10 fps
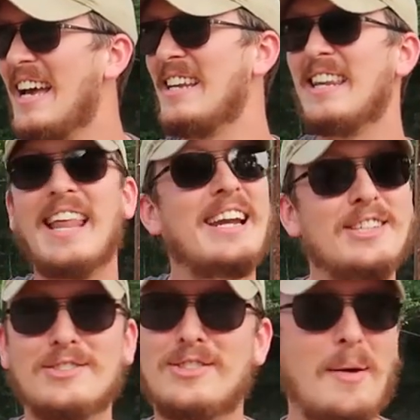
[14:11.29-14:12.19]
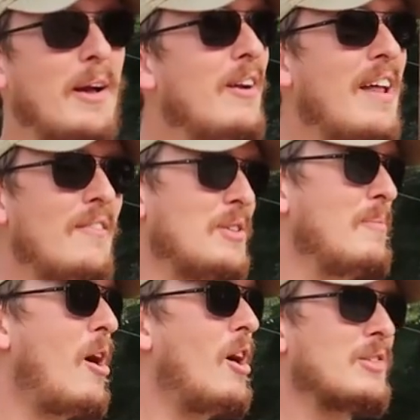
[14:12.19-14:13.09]
and letting us come out here and have
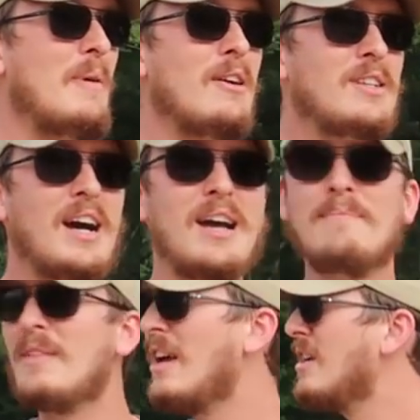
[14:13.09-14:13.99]
some awesome airtime.